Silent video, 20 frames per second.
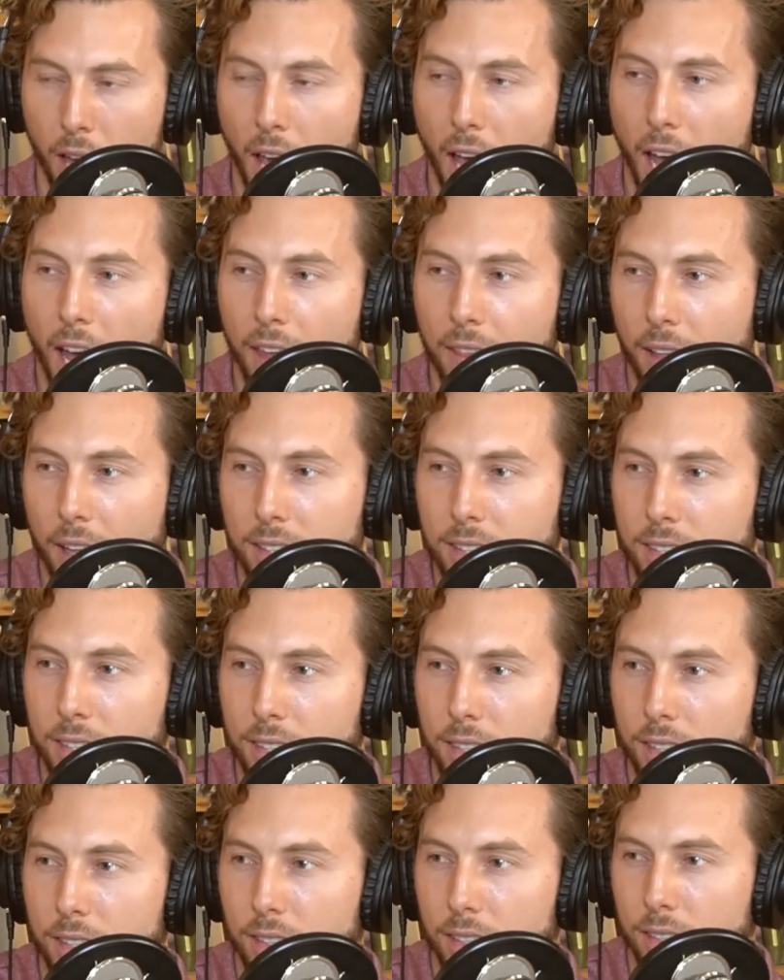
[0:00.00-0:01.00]
And
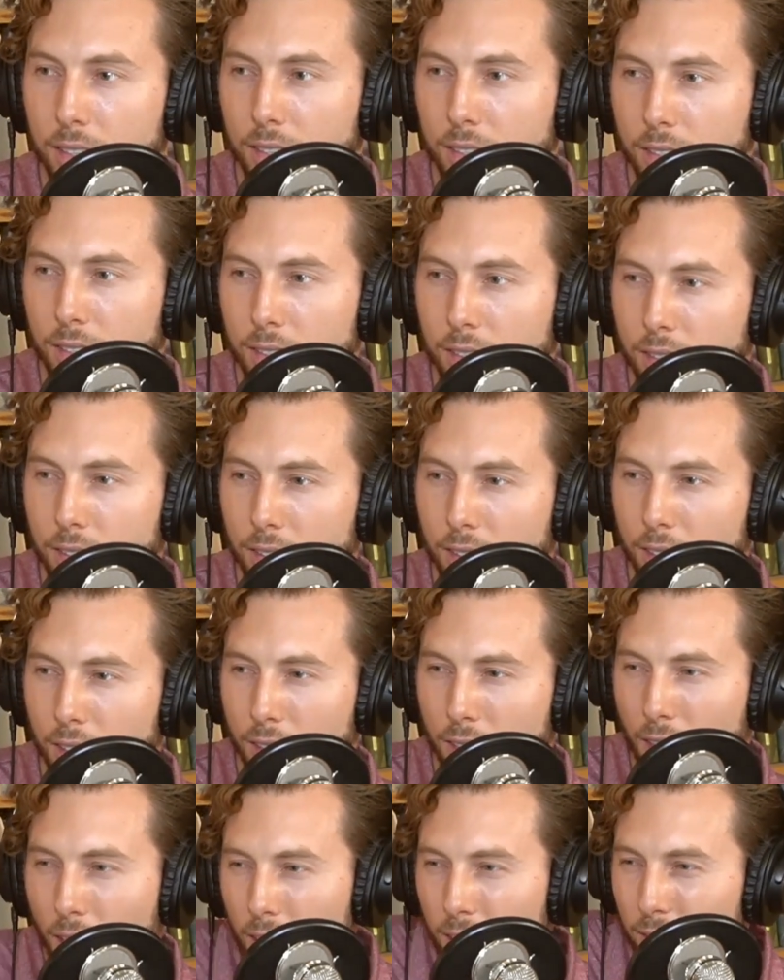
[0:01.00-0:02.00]
that's
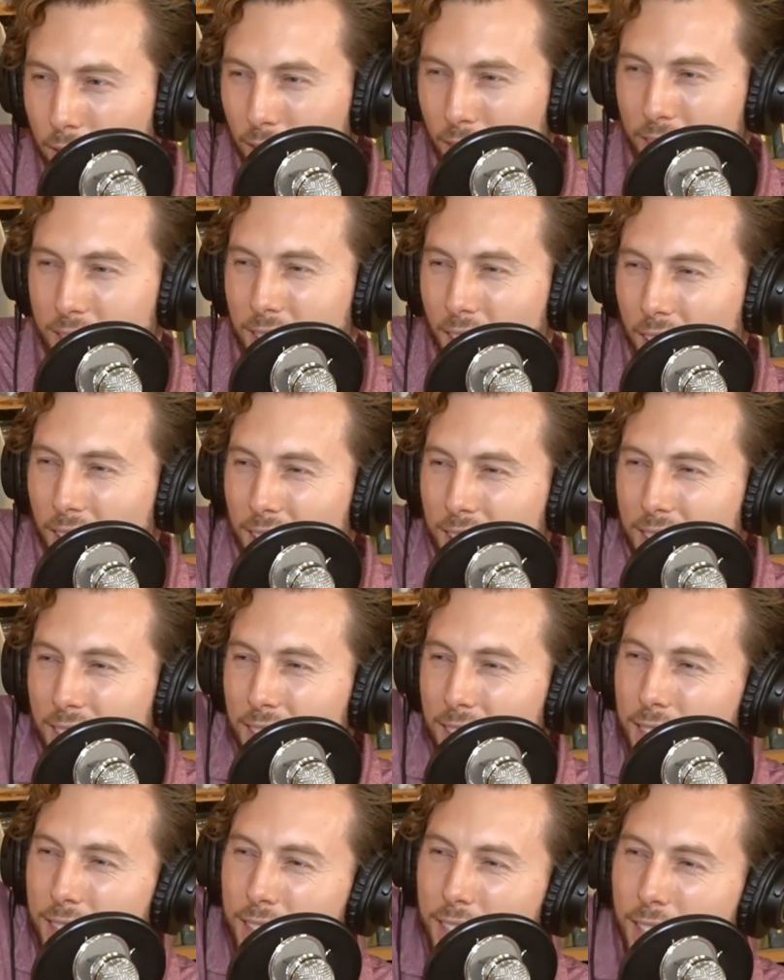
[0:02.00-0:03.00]
it kind of is like
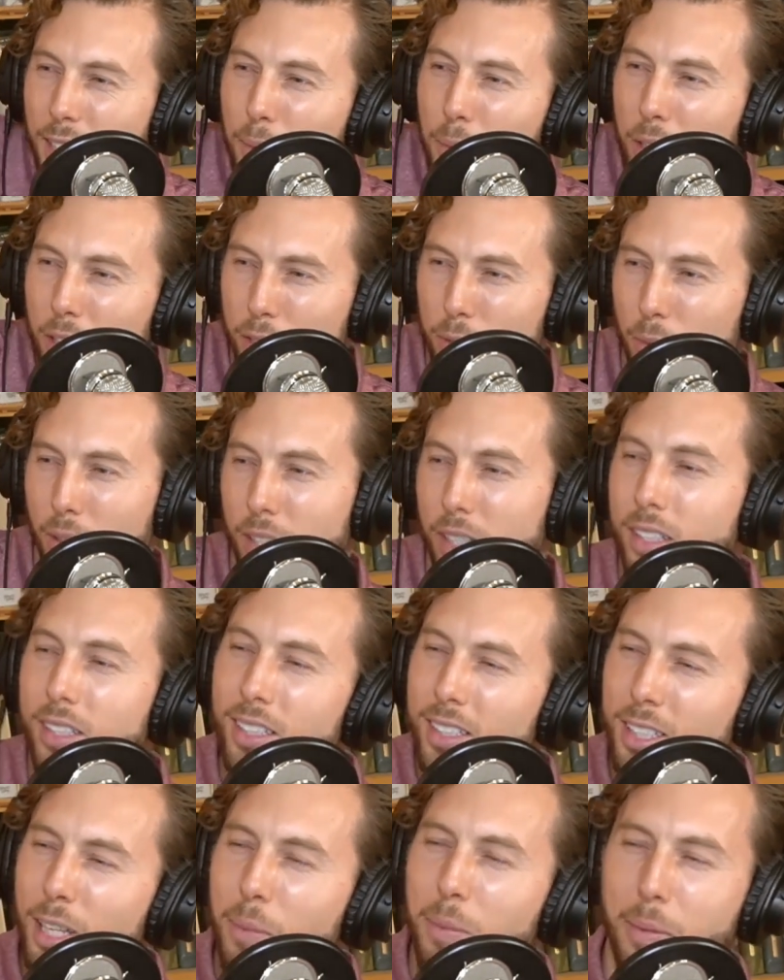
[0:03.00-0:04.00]
similar to
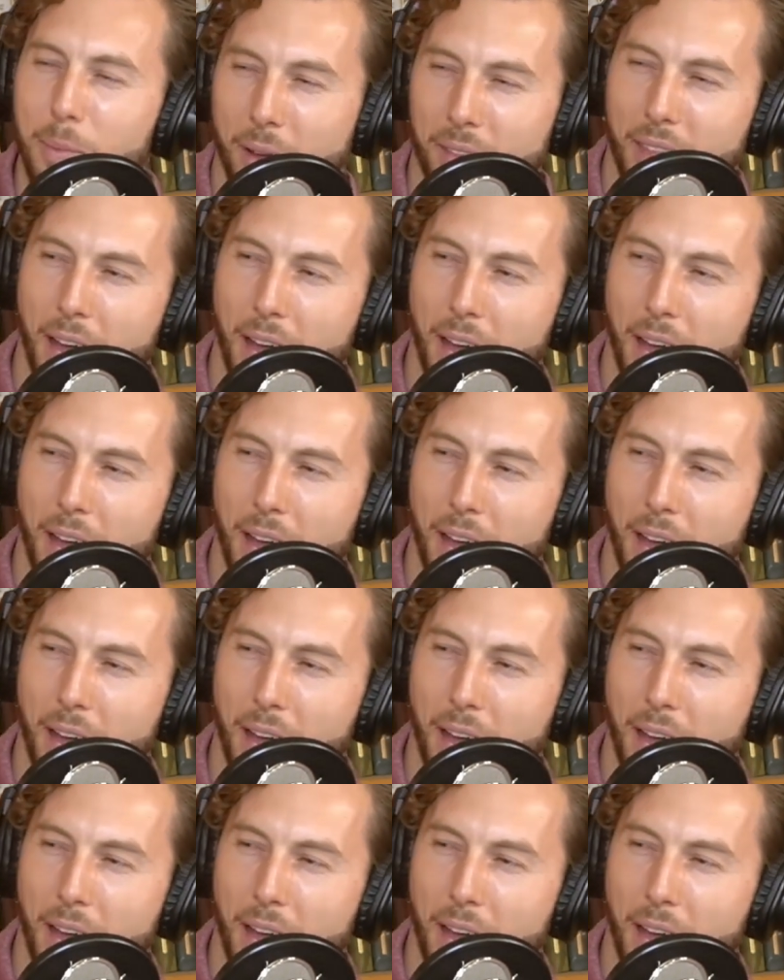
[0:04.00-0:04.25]
what, tell me about that.